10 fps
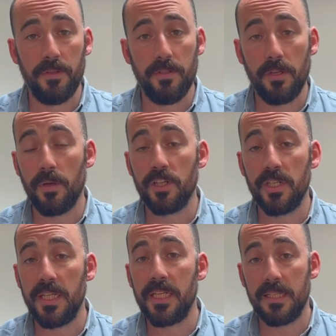you don't
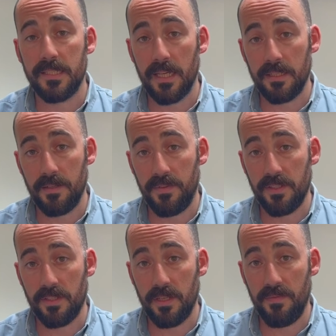actually need consent if
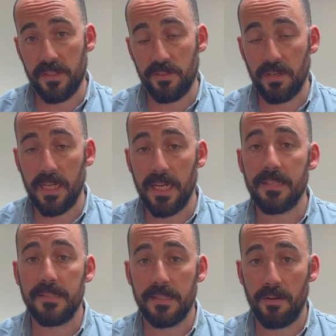it's strictly
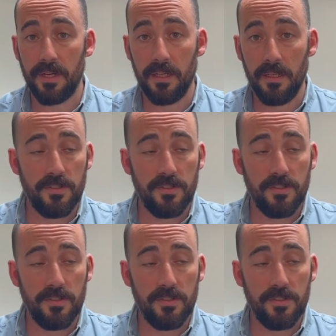necessary.